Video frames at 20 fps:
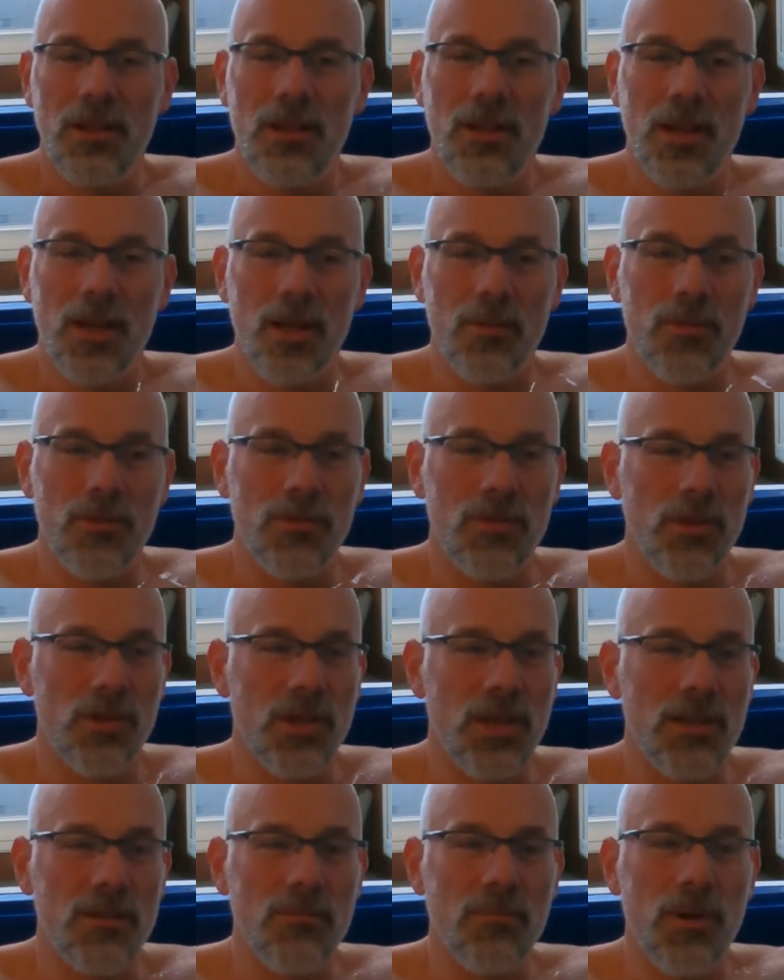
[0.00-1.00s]
If you're
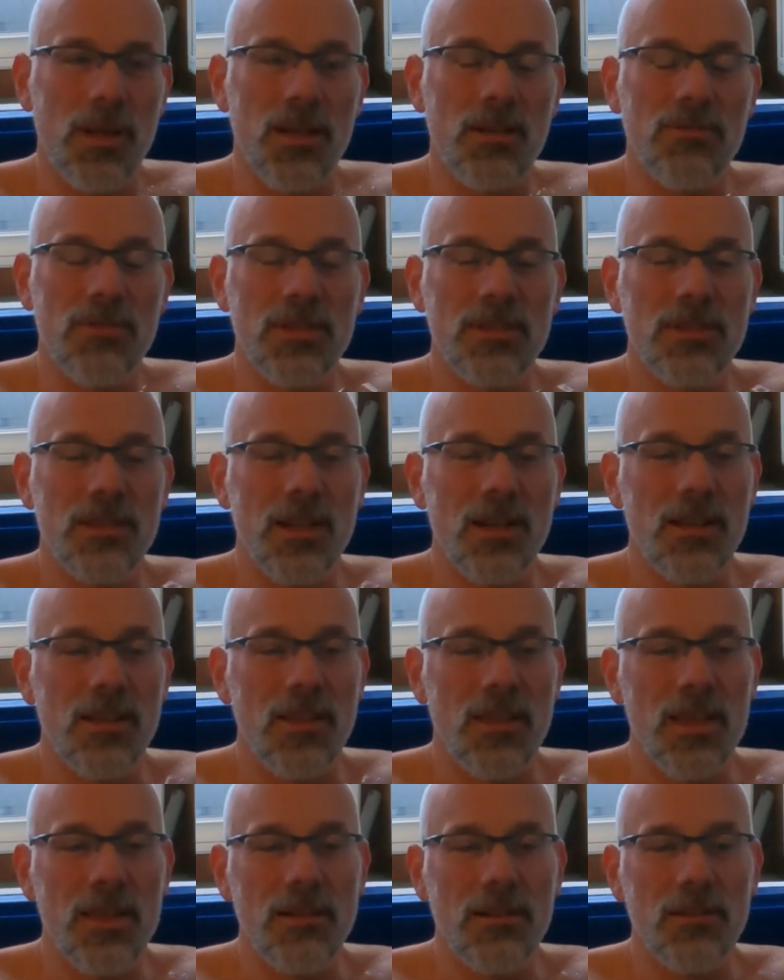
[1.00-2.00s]
getting benefits out of
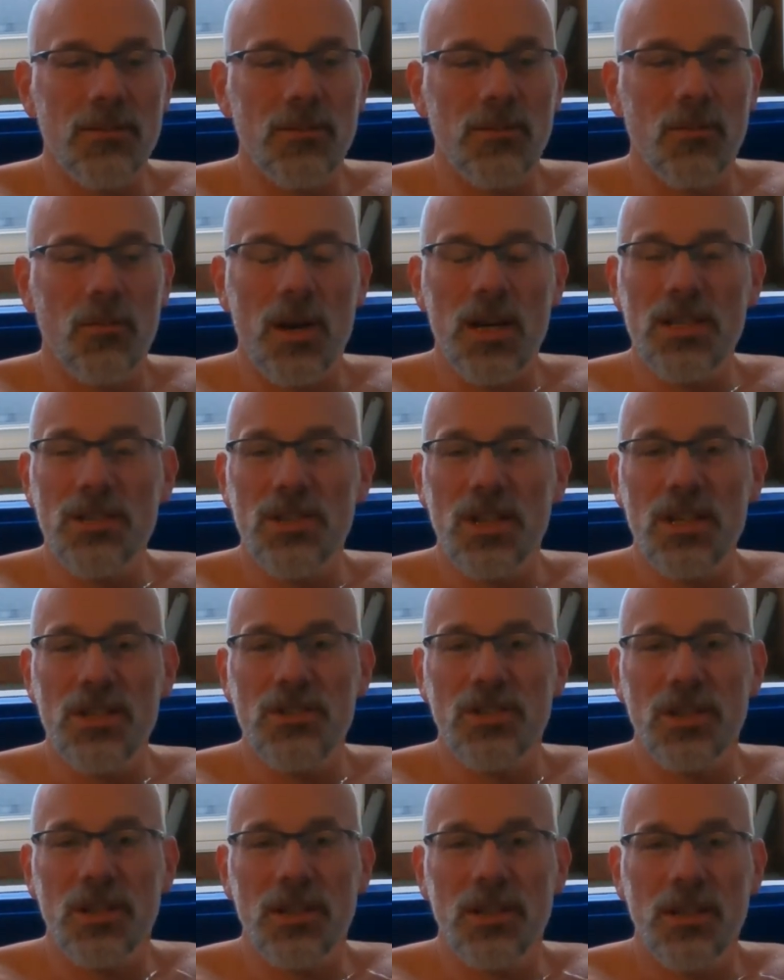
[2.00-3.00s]
that, why change it?